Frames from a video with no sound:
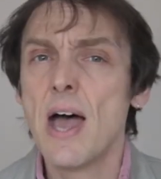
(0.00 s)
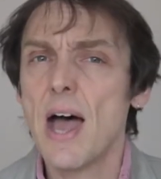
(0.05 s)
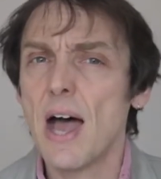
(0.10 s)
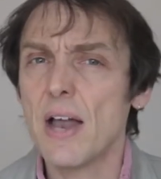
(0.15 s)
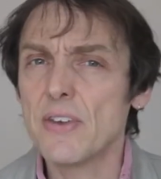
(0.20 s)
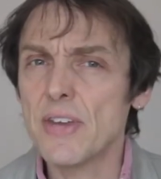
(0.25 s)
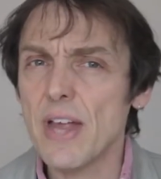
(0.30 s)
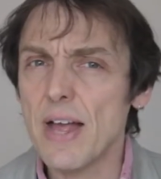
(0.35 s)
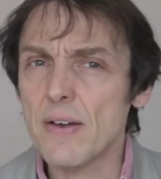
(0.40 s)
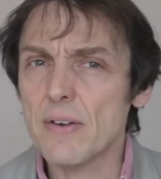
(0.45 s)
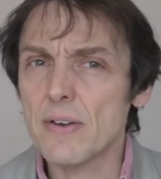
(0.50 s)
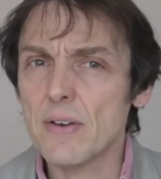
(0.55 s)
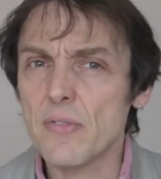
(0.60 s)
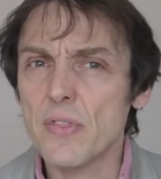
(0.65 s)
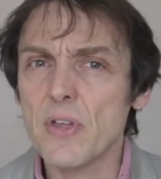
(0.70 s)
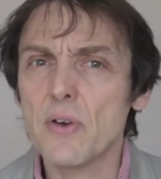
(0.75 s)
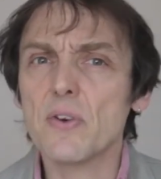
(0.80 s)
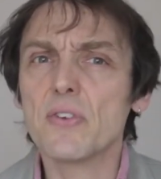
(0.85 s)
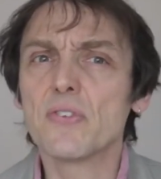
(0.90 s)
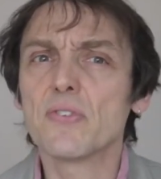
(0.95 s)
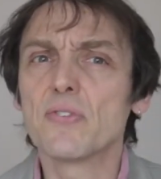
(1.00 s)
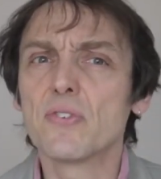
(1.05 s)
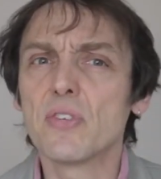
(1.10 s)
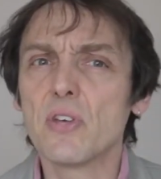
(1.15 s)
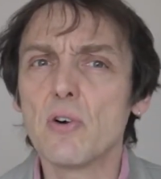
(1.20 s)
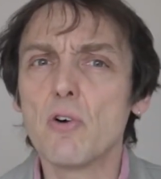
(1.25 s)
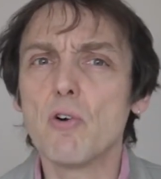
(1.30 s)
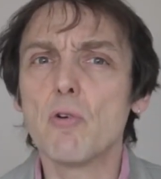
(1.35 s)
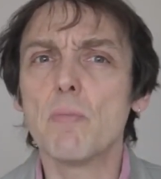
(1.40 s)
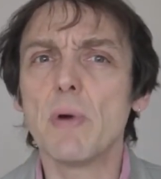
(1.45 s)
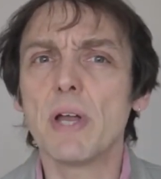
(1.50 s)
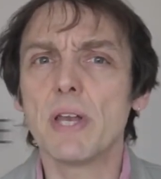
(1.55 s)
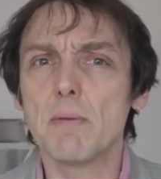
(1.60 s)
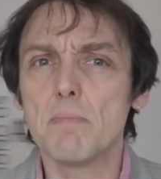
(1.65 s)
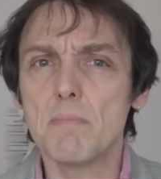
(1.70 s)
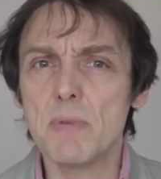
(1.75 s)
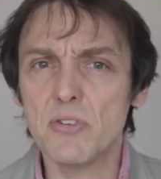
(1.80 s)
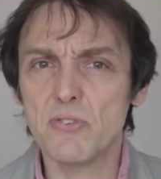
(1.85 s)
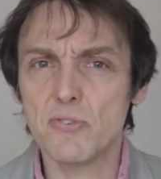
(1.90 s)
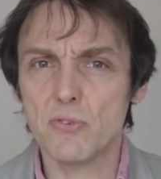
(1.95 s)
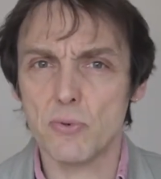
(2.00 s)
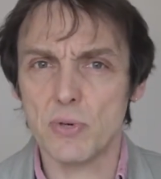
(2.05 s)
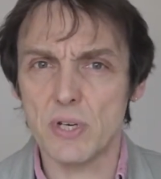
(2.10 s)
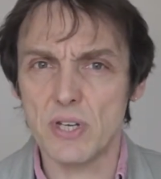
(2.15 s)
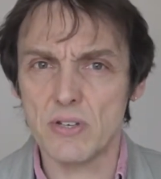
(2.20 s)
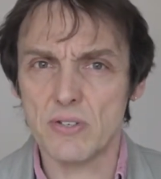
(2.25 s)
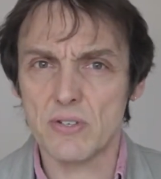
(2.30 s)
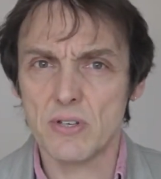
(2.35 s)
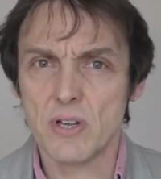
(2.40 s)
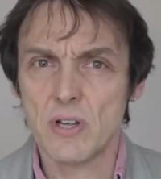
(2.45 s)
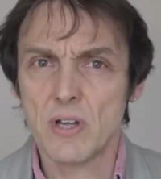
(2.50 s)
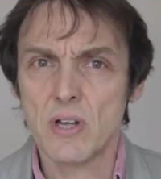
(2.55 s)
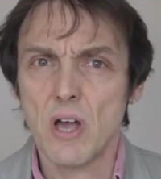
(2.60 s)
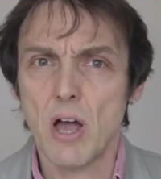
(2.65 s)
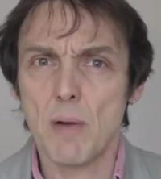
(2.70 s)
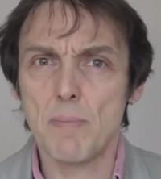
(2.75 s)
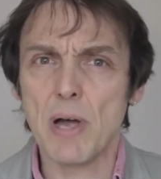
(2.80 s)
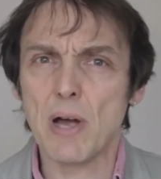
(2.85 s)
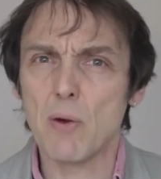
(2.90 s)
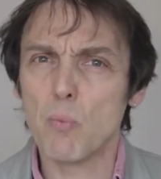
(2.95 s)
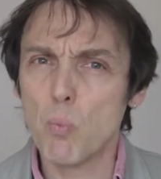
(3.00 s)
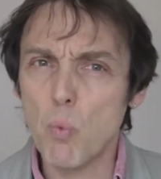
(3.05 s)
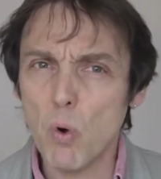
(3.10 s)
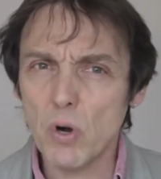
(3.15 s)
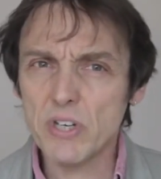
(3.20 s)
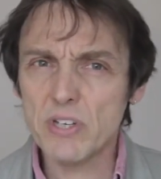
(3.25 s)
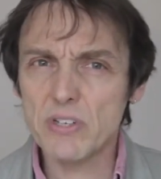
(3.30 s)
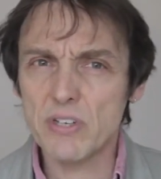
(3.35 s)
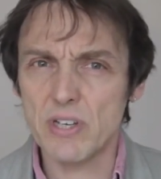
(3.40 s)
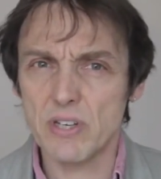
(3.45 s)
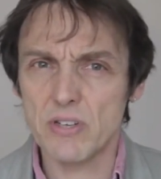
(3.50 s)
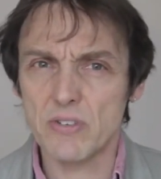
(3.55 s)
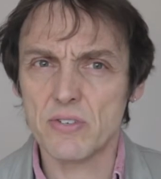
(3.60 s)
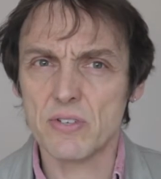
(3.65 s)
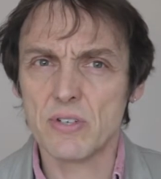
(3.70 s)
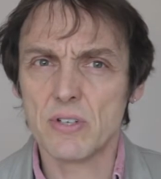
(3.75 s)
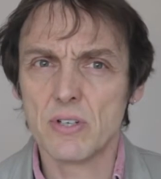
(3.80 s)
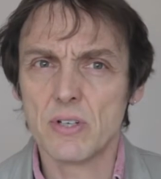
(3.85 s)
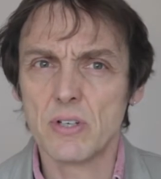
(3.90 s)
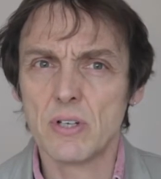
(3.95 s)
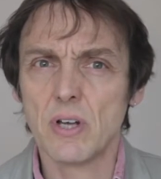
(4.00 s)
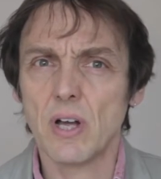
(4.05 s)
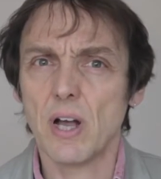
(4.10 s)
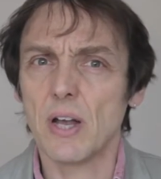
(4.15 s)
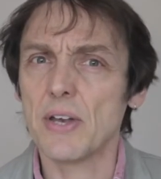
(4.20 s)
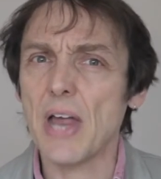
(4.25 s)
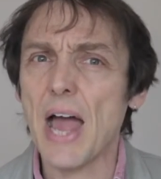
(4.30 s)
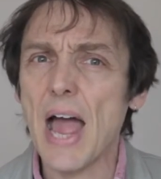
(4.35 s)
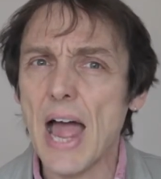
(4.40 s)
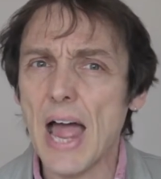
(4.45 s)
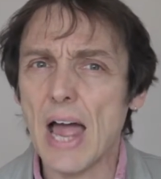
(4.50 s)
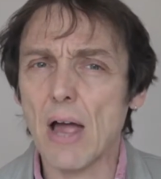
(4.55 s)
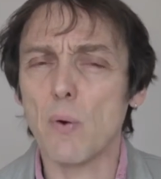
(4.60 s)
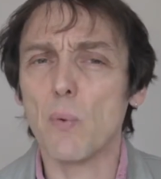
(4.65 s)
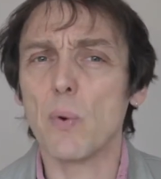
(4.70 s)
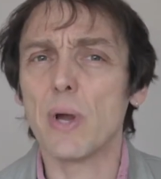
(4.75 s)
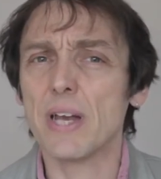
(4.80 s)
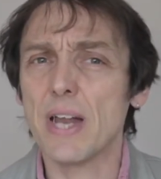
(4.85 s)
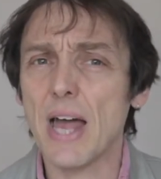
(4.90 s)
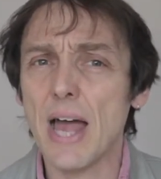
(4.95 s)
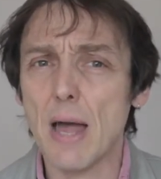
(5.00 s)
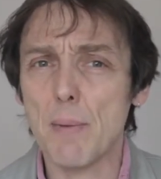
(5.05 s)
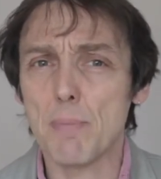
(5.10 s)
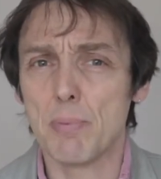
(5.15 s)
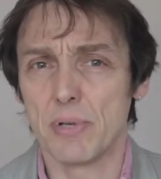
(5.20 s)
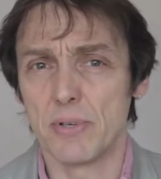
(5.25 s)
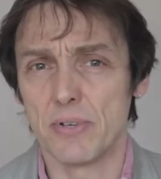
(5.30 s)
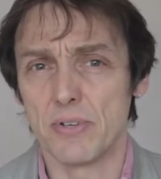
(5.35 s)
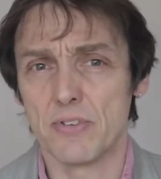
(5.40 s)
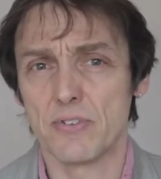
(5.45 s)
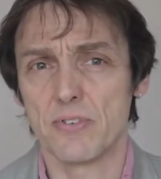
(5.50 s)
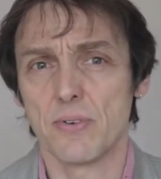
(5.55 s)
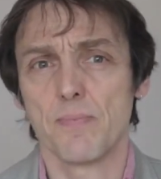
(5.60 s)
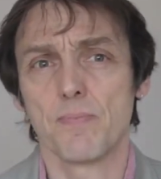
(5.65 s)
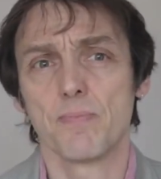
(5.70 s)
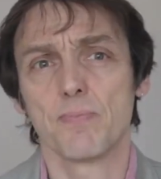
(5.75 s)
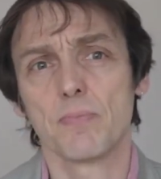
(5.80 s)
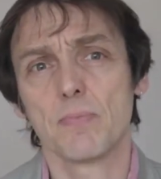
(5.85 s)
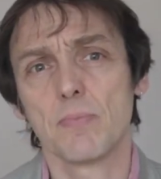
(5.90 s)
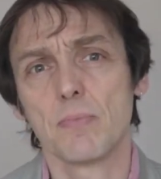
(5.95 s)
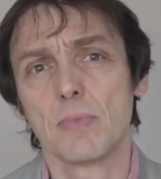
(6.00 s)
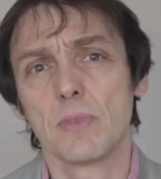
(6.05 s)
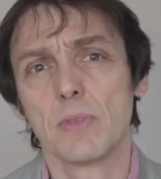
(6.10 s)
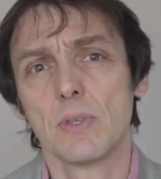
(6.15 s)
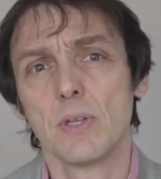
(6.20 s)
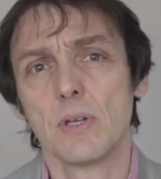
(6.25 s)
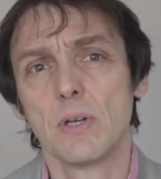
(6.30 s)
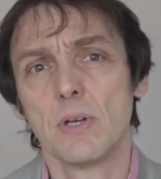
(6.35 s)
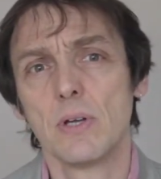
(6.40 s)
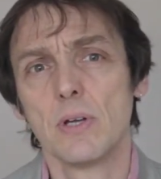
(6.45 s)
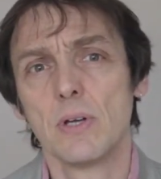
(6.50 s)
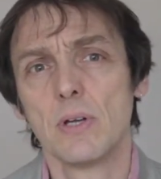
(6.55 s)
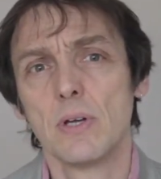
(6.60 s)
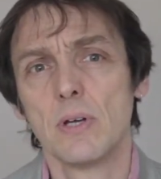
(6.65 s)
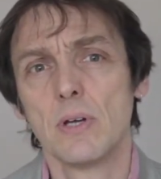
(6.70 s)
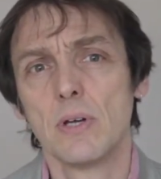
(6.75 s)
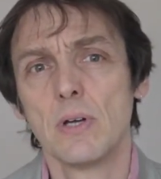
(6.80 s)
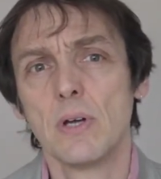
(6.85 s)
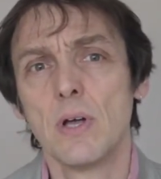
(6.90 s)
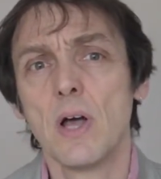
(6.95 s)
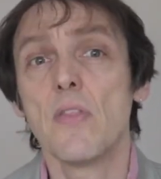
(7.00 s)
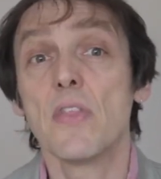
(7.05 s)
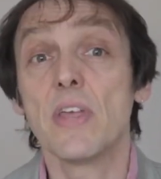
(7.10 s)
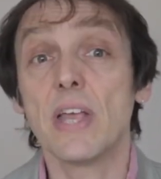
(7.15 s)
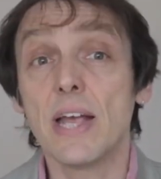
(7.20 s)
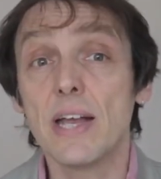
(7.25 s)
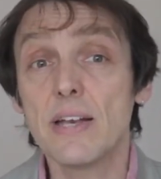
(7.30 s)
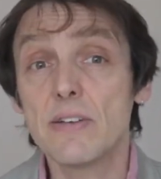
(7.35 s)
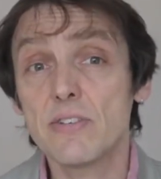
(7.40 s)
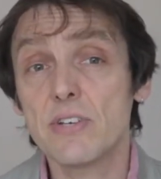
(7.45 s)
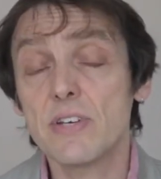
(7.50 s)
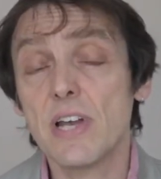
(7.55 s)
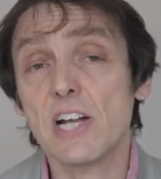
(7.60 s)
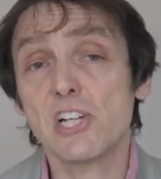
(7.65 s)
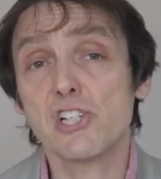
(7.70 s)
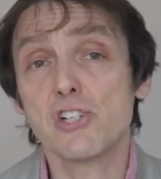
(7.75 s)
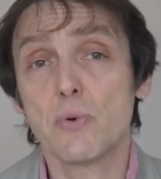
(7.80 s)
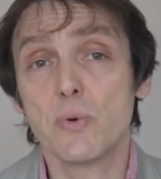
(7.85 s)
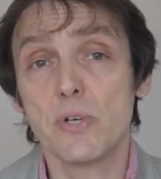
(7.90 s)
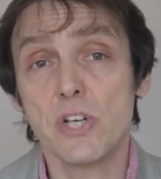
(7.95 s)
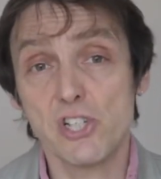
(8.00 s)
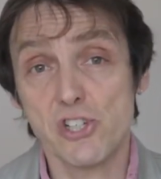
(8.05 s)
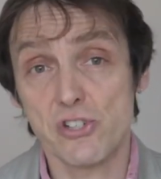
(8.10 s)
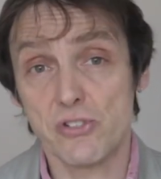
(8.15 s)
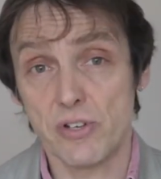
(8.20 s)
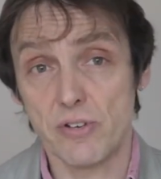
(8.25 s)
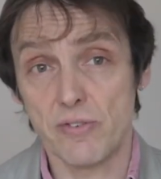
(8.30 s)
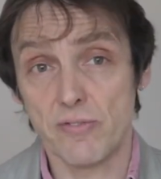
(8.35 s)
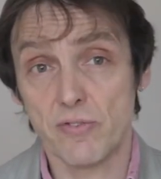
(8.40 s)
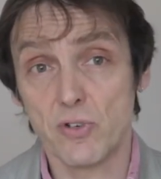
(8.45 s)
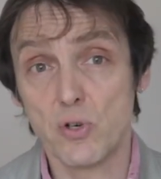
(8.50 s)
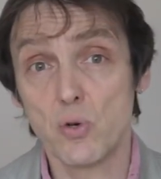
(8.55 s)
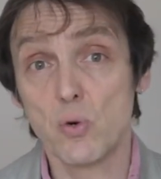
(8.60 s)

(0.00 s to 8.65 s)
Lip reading: and yet there are still many mysteries about what it is and how it happens. The international initiative